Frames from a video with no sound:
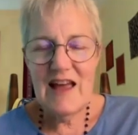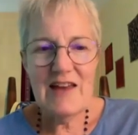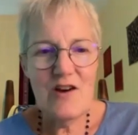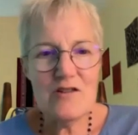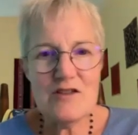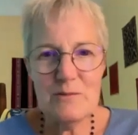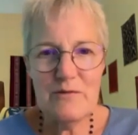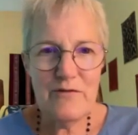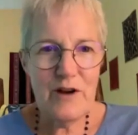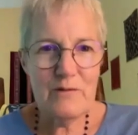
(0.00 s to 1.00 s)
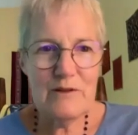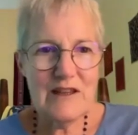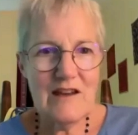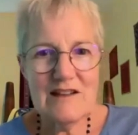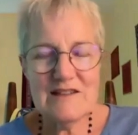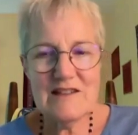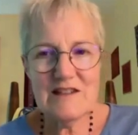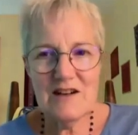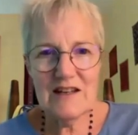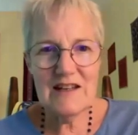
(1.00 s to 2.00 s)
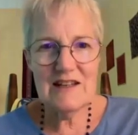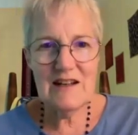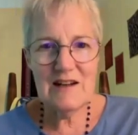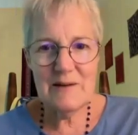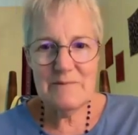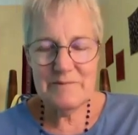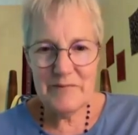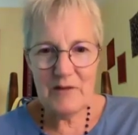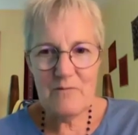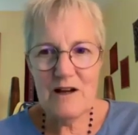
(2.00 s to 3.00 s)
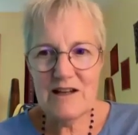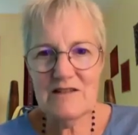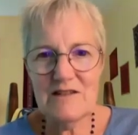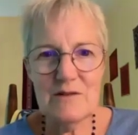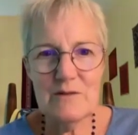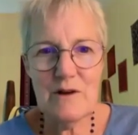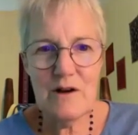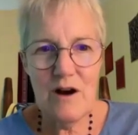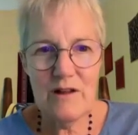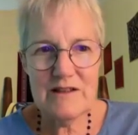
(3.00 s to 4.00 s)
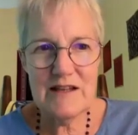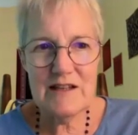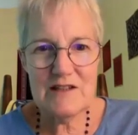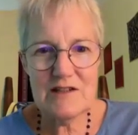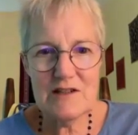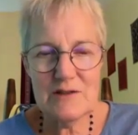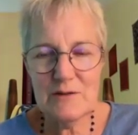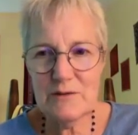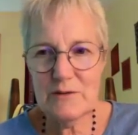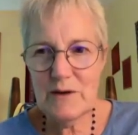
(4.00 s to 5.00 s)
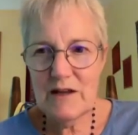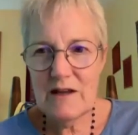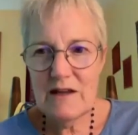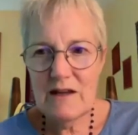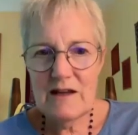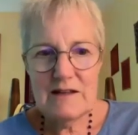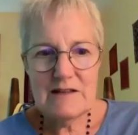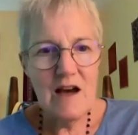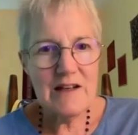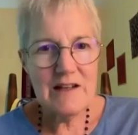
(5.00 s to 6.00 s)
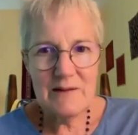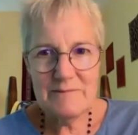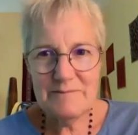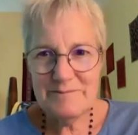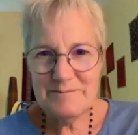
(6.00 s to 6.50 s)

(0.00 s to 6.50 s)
And also, before I really got started, I wanted to call attention to Donna,